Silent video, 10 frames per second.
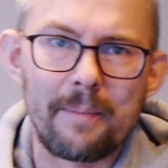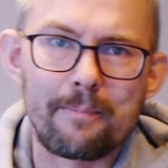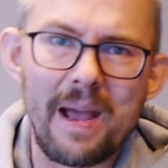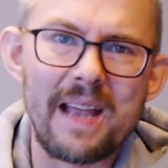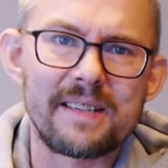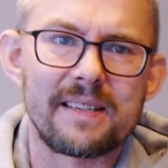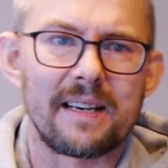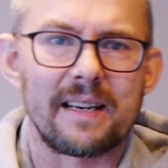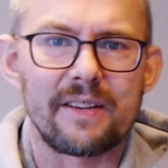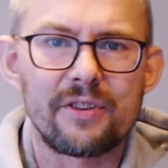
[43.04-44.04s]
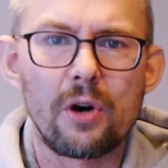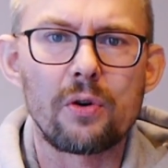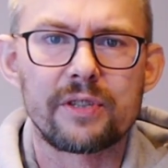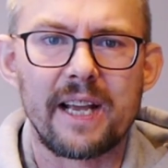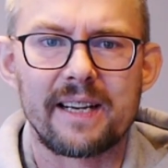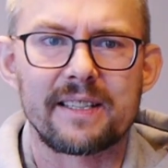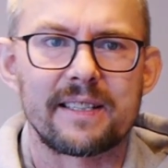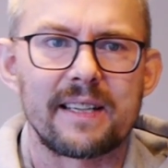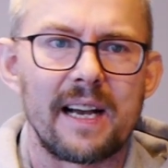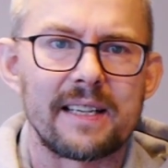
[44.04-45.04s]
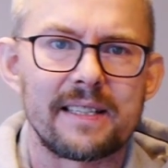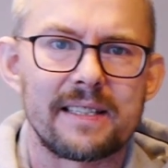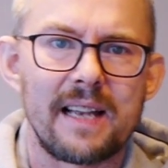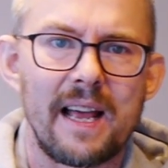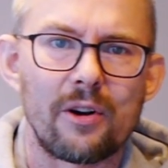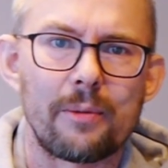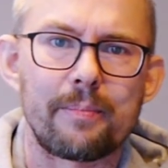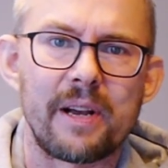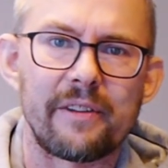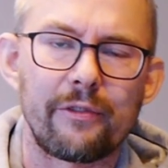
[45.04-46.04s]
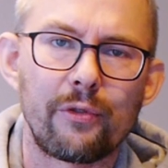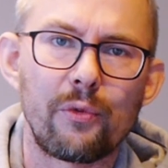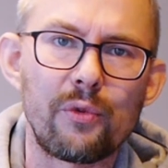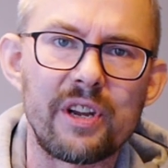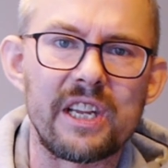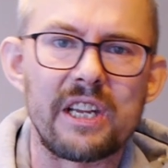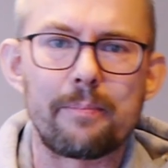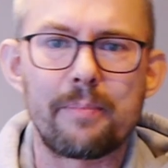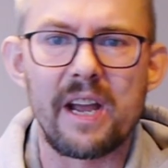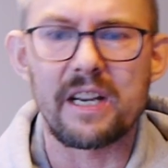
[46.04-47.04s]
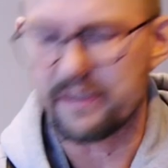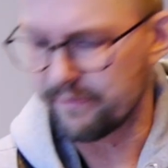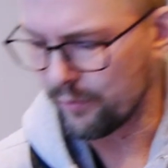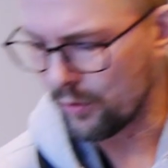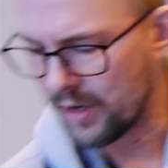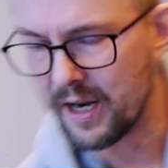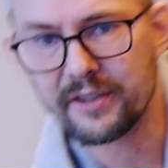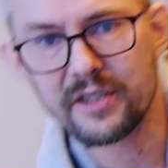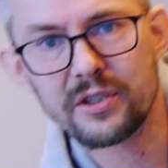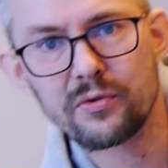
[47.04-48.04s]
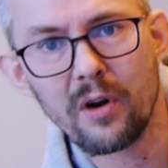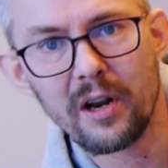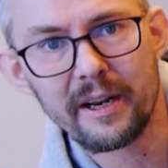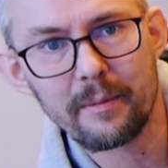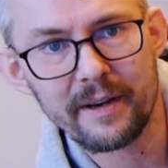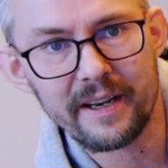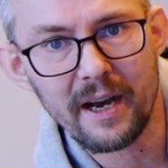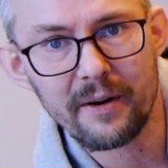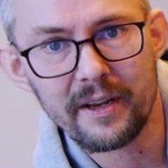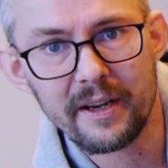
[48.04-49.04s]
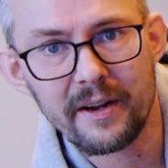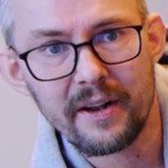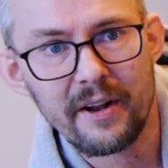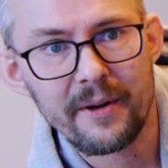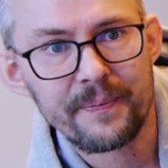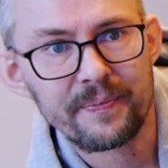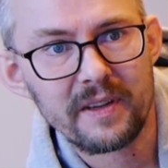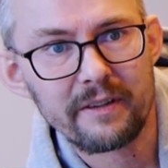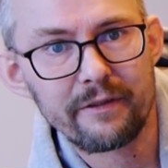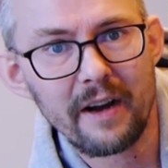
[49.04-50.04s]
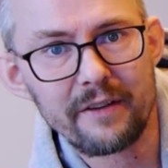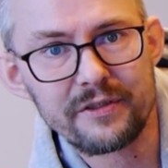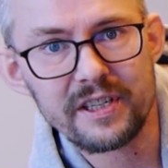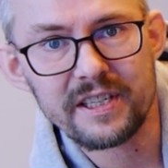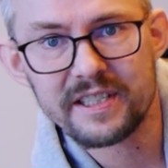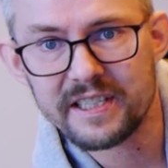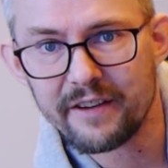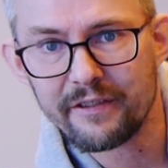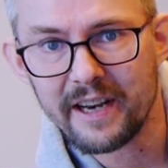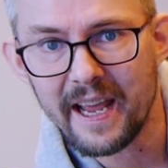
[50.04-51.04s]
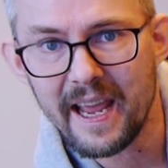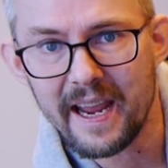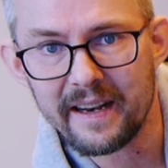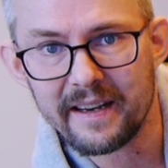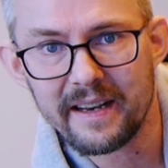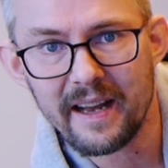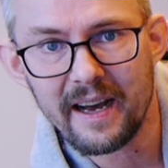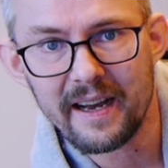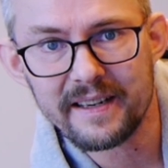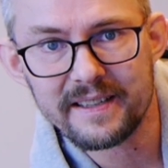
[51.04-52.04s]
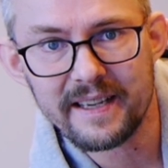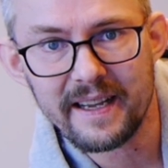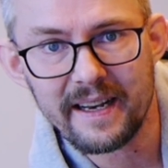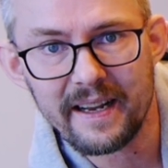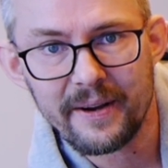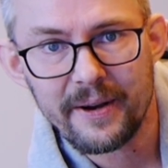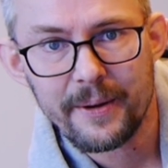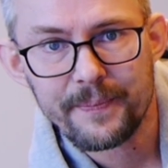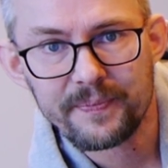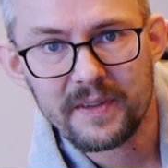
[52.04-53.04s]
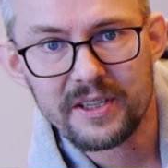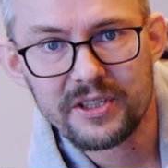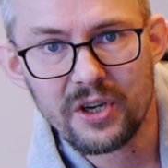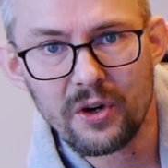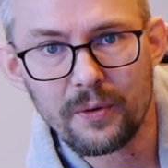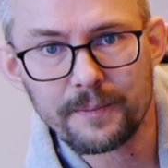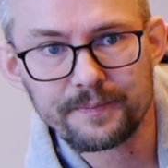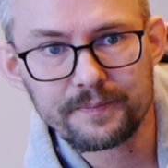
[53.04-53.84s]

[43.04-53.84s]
Basically those exercises, like on page 3, page 4, I'll just scroll a little bit down here, 5, 6, 7, 8, 9, 10, so